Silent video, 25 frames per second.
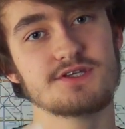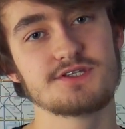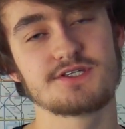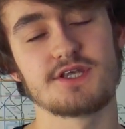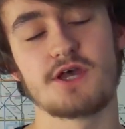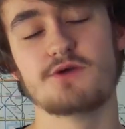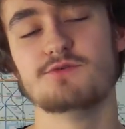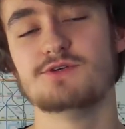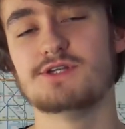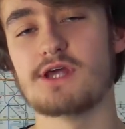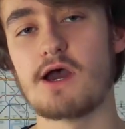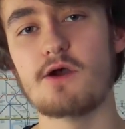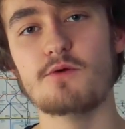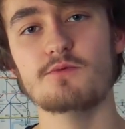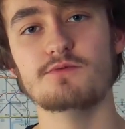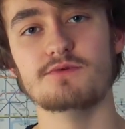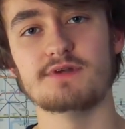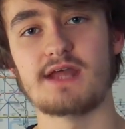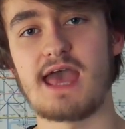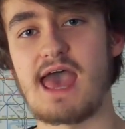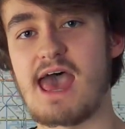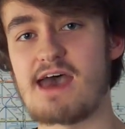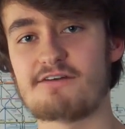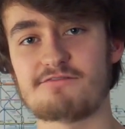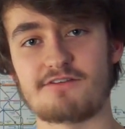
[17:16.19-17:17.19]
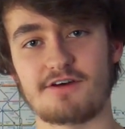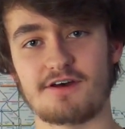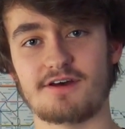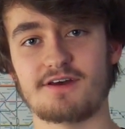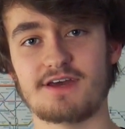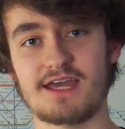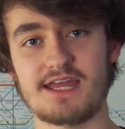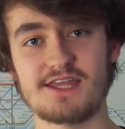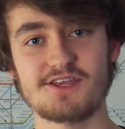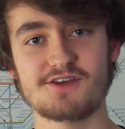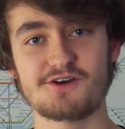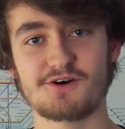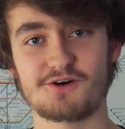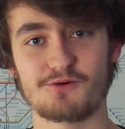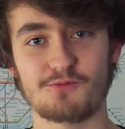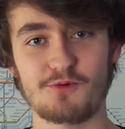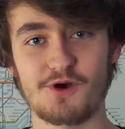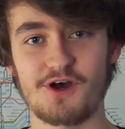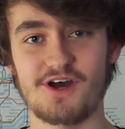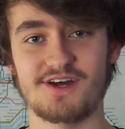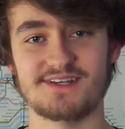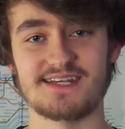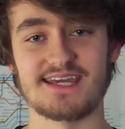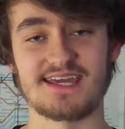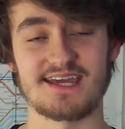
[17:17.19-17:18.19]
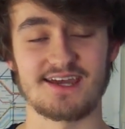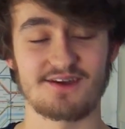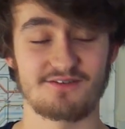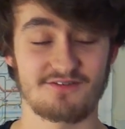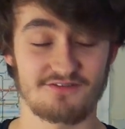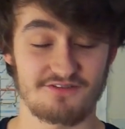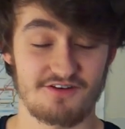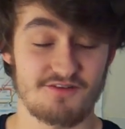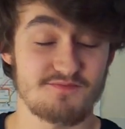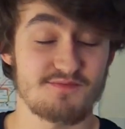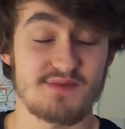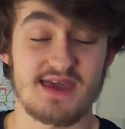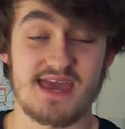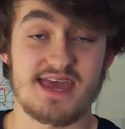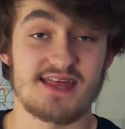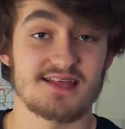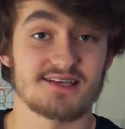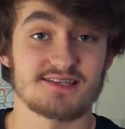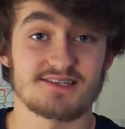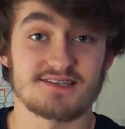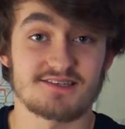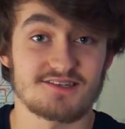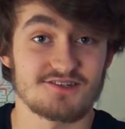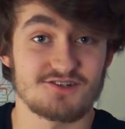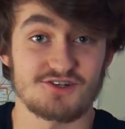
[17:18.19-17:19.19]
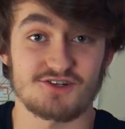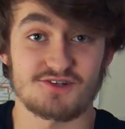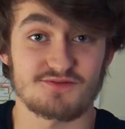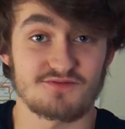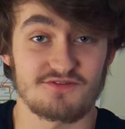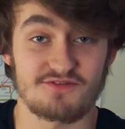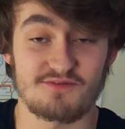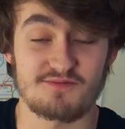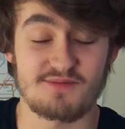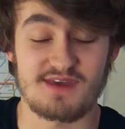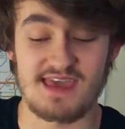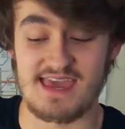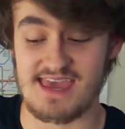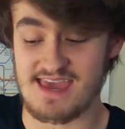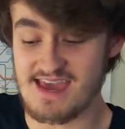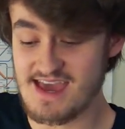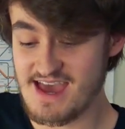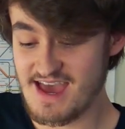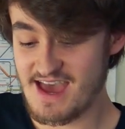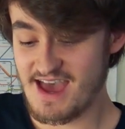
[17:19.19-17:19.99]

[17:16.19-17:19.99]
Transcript: So don't ever, in your wording, for me, this is just for me,